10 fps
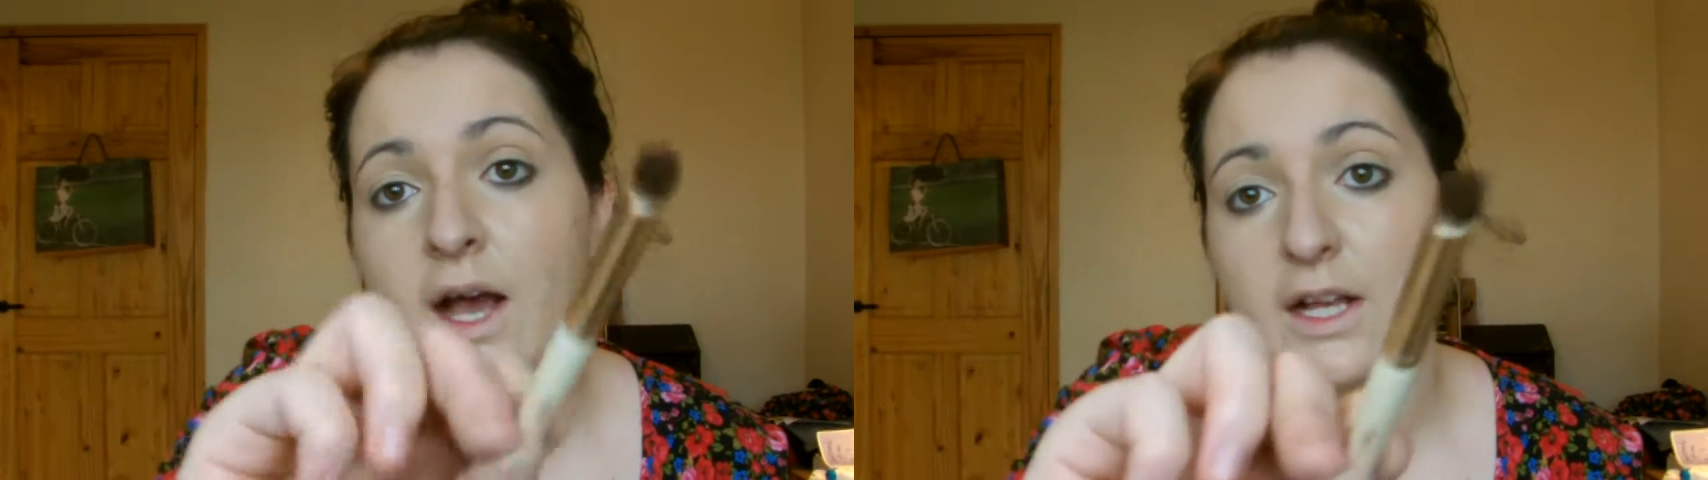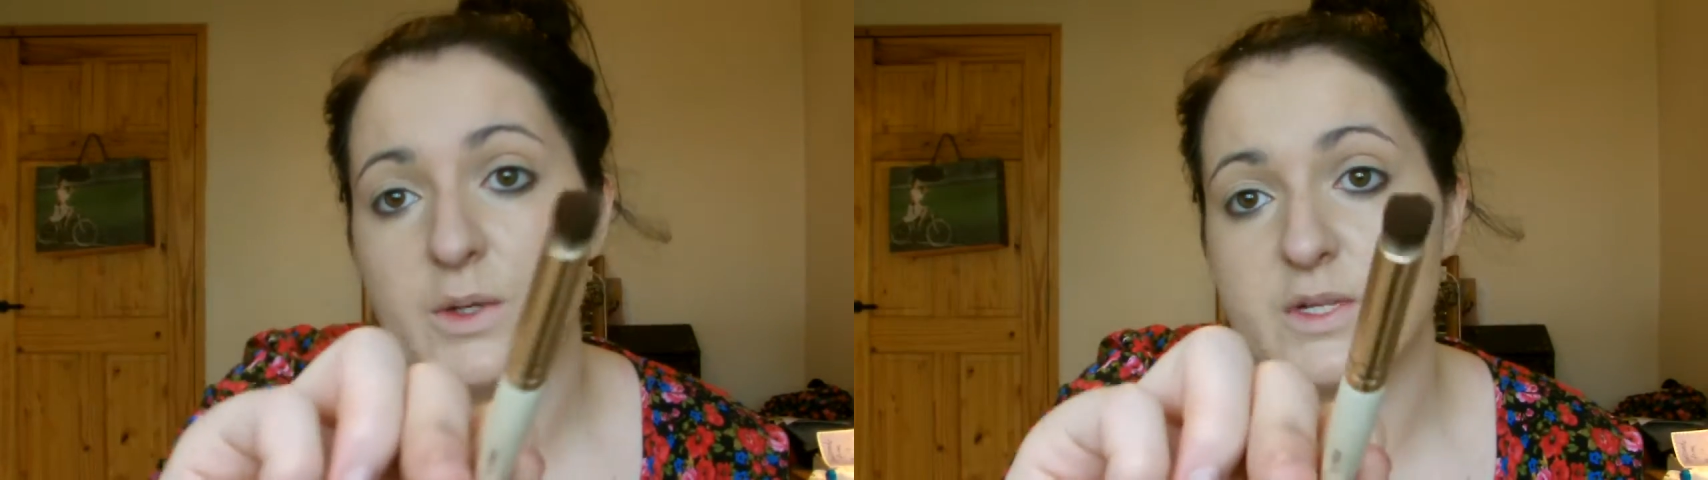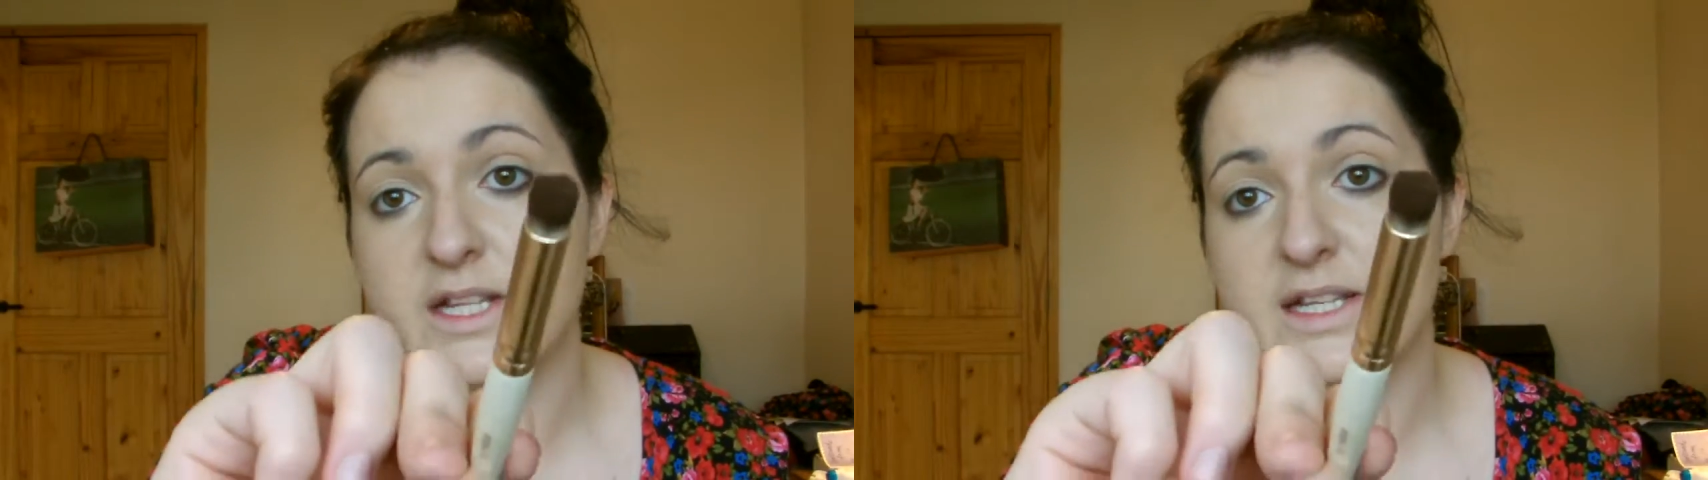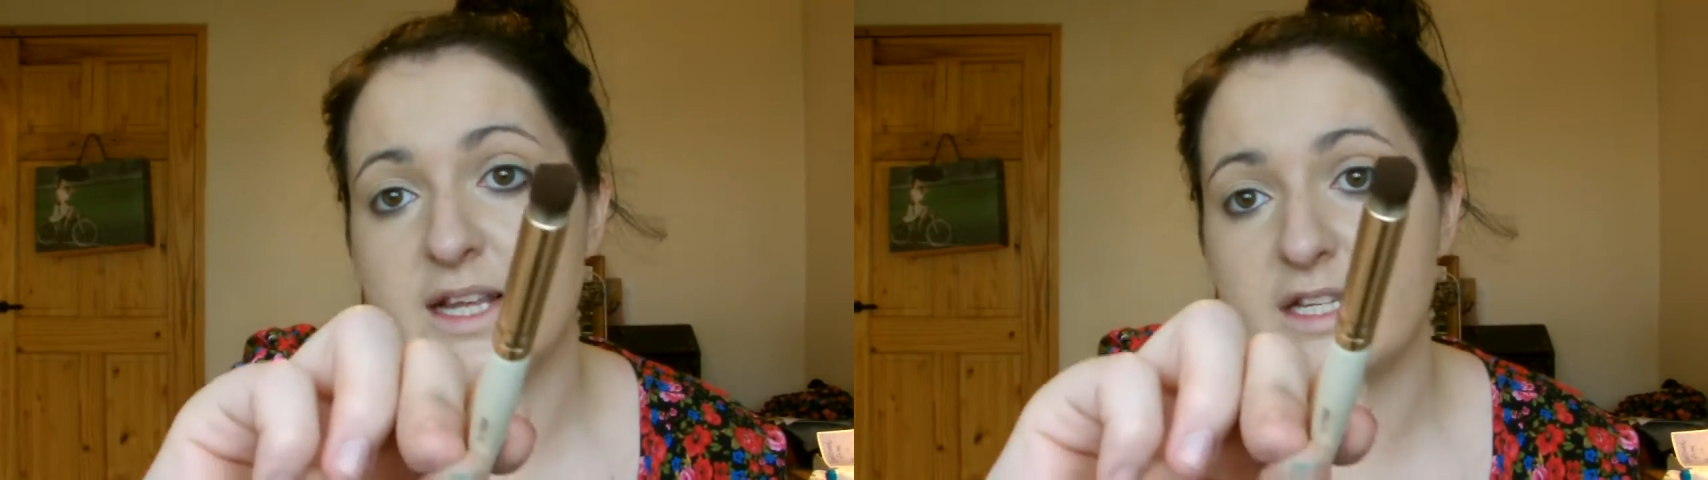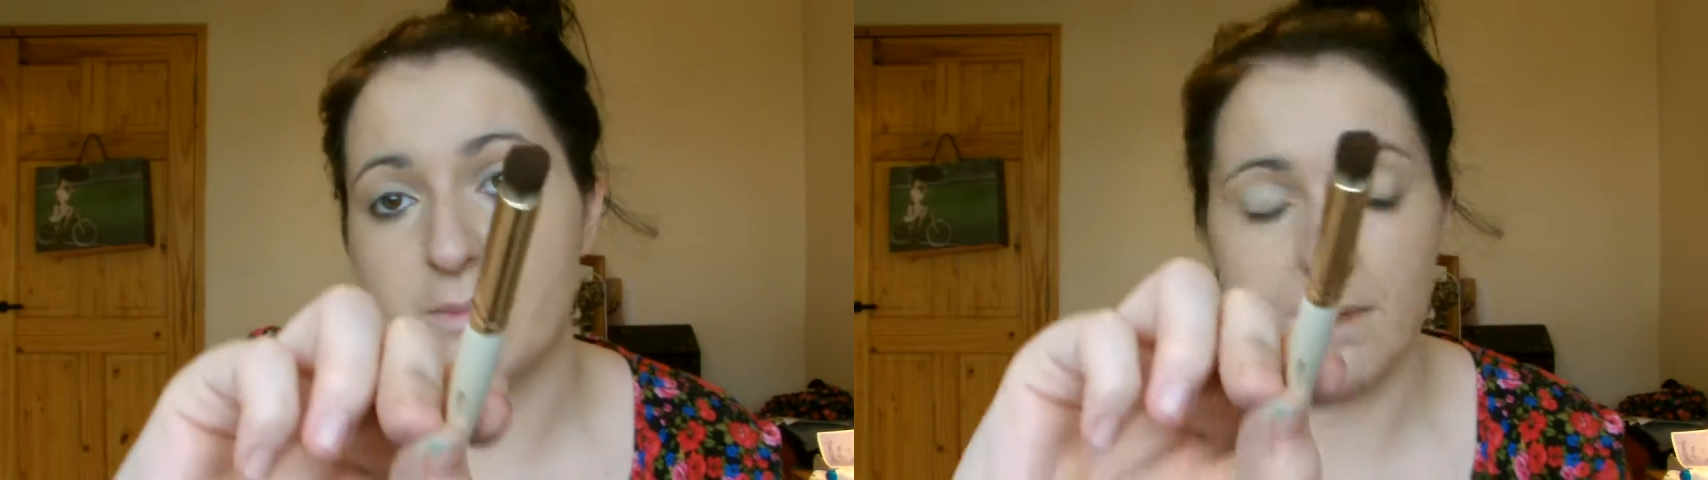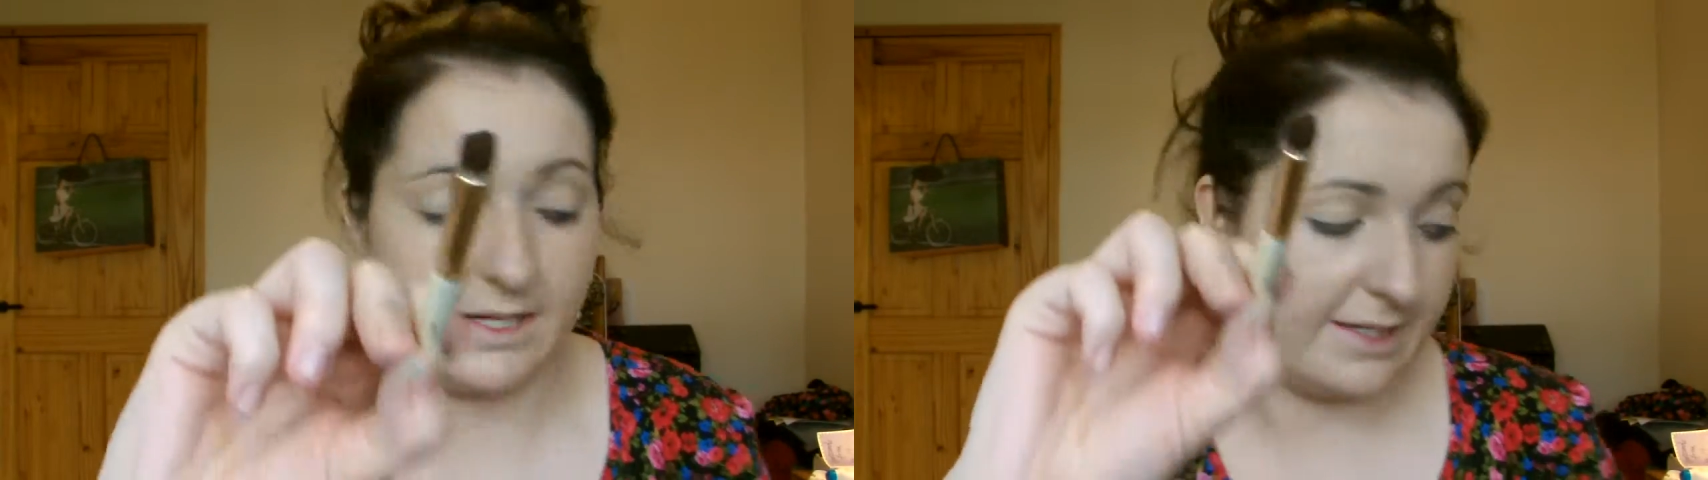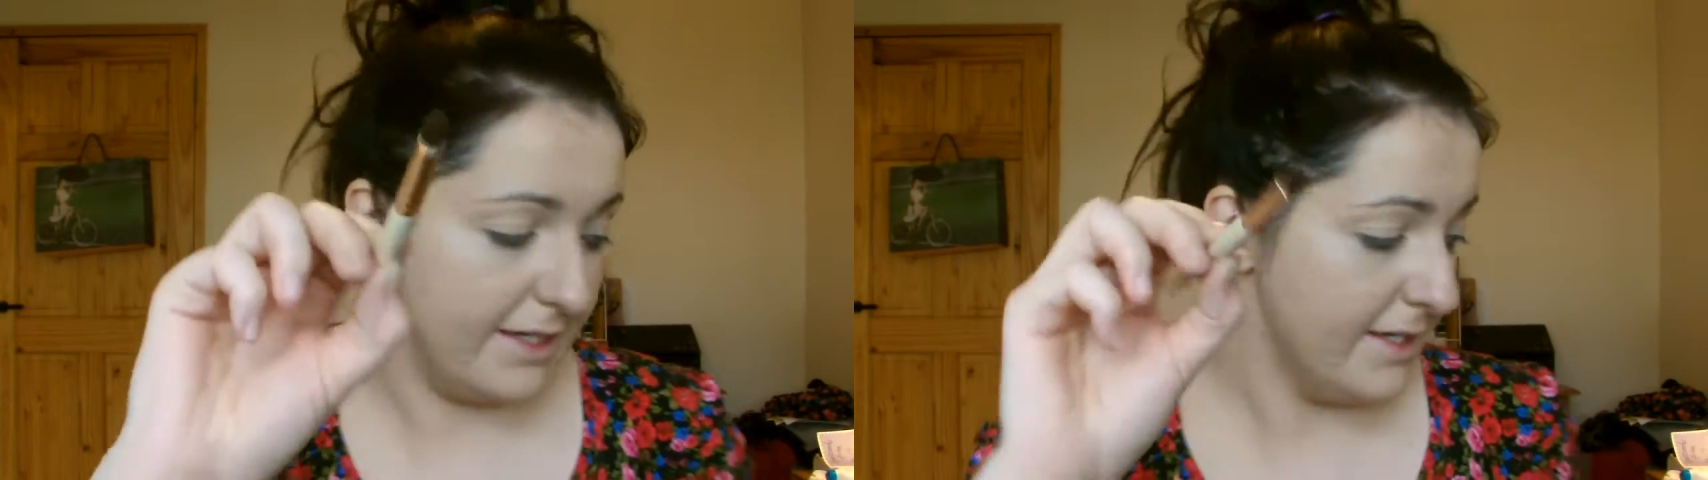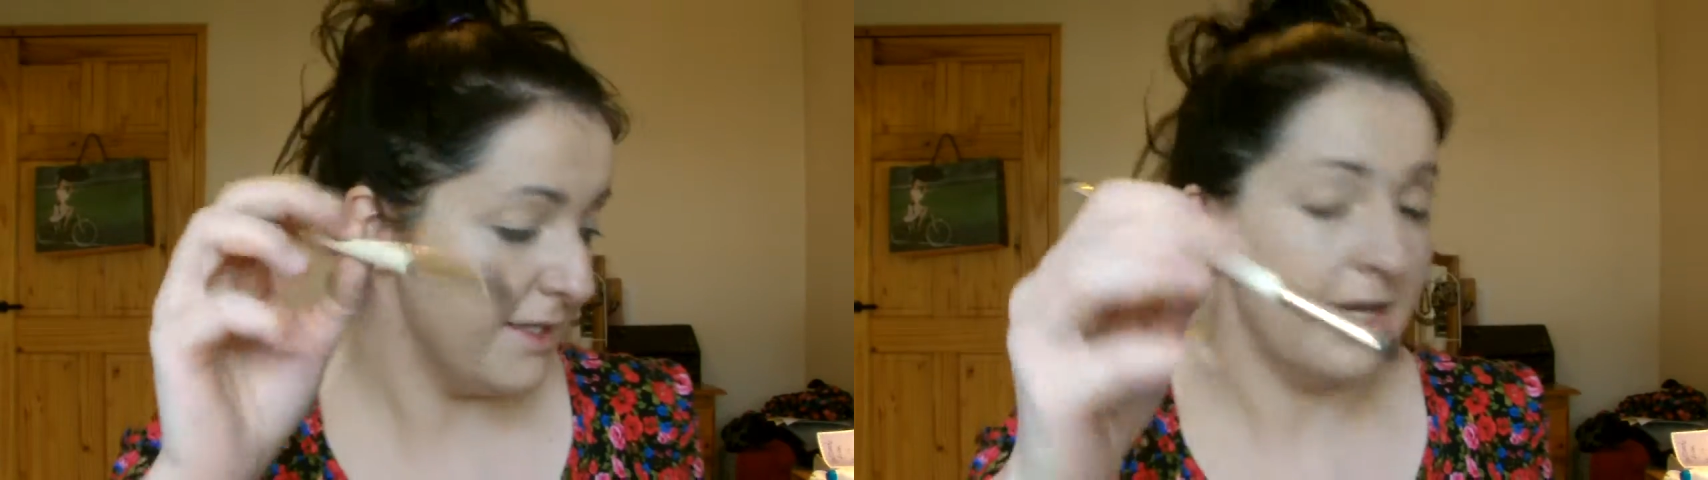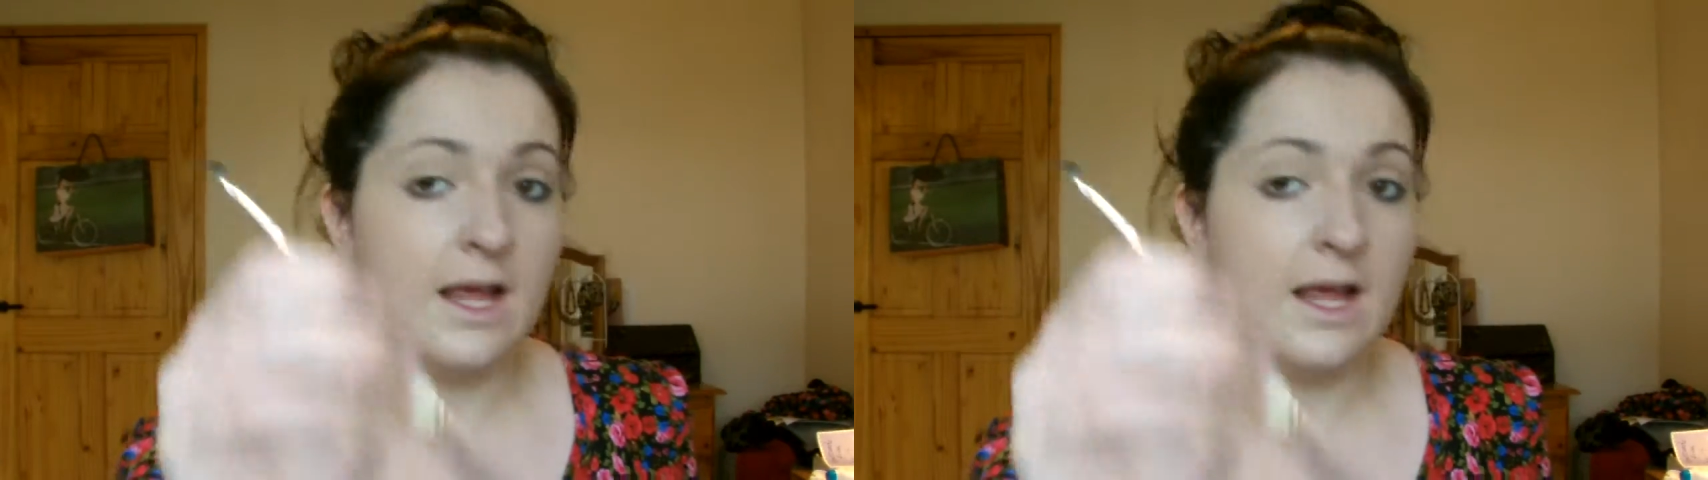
I use this end to mix it,